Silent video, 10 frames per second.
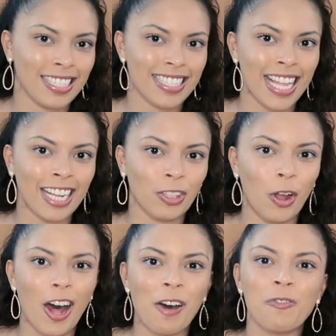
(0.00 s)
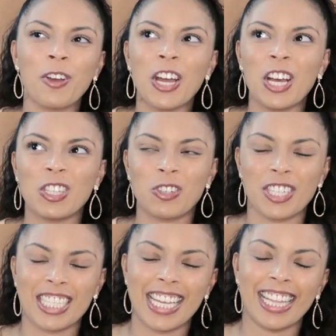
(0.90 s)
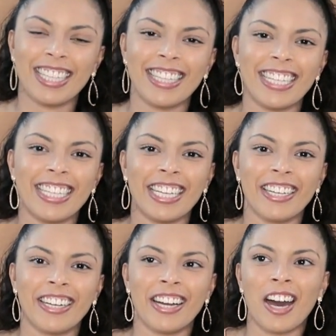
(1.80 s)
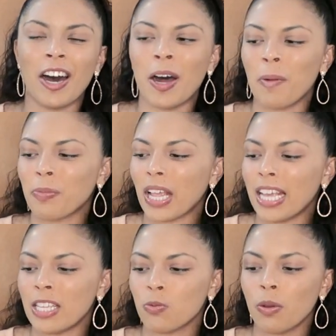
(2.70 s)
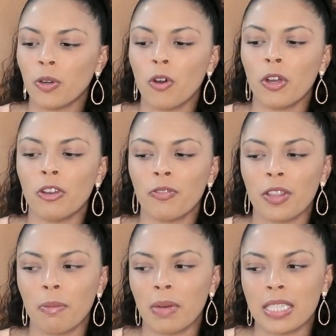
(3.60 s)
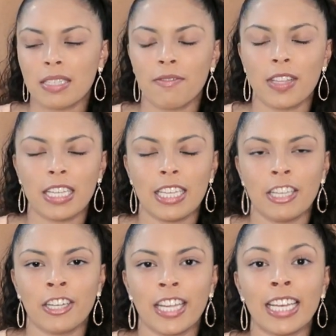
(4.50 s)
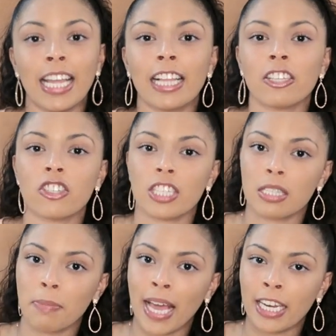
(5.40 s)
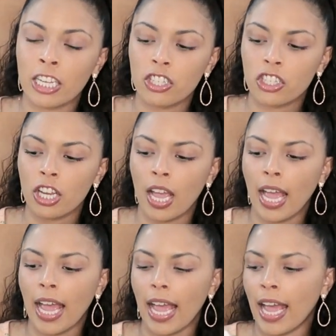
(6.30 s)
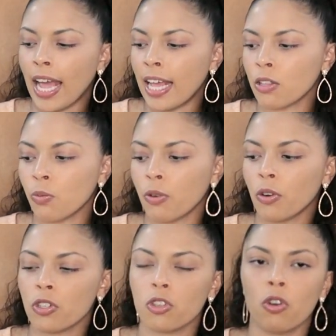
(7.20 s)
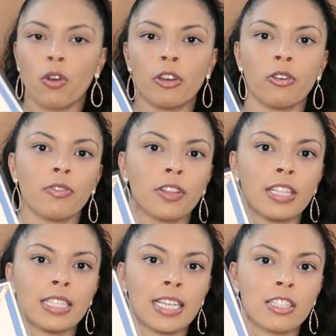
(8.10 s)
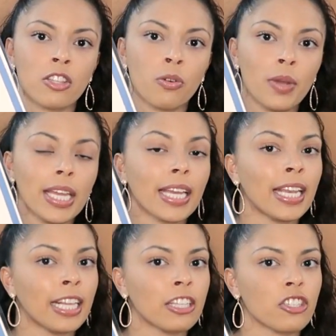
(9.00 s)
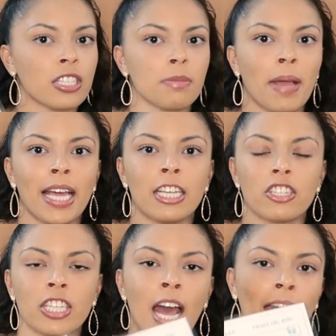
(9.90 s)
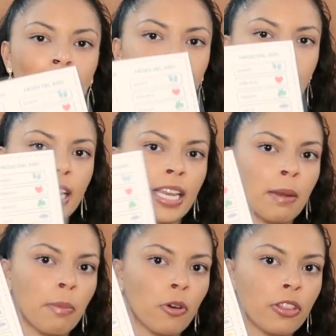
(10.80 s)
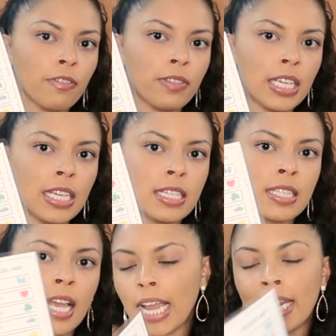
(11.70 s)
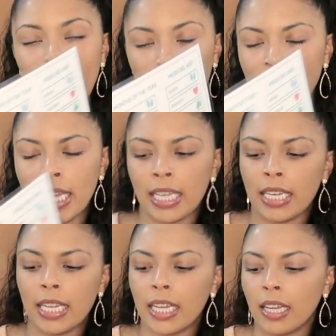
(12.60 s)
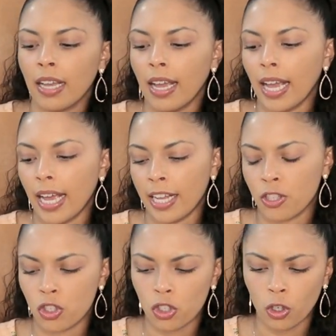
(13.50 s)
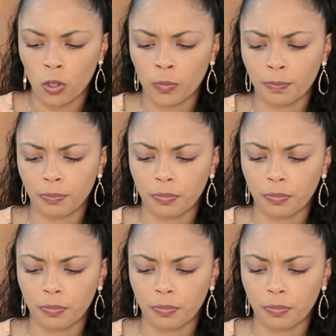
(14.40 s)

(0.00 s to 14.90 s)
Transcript: slacked off towards the end of the year, is we were going over the months of the year in English and Spanish. And we were also going over the days of the week in English and Spanish. Now, I created both of these and laminated it. And so